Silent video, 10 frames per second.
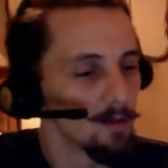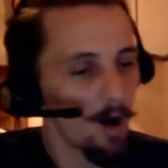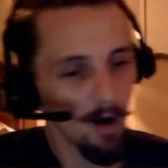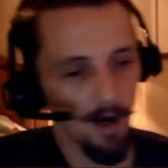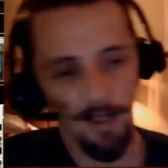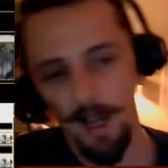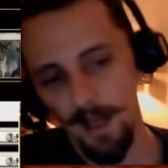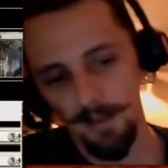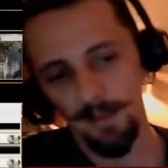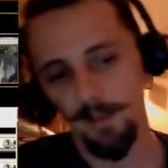All right,
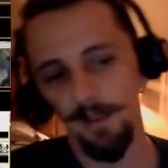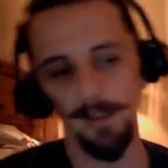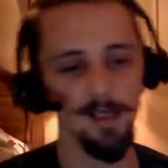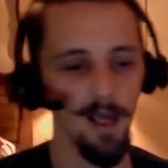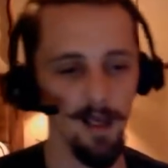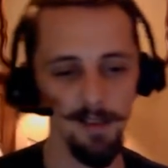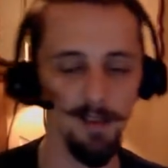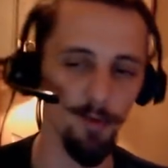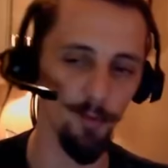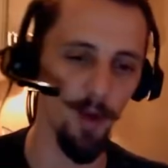guys, let's
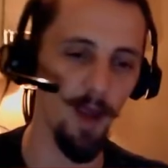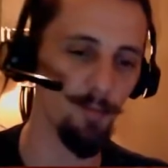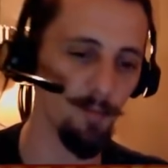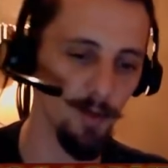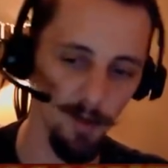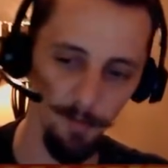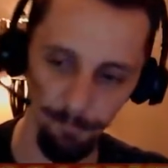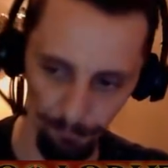do the wrap up here.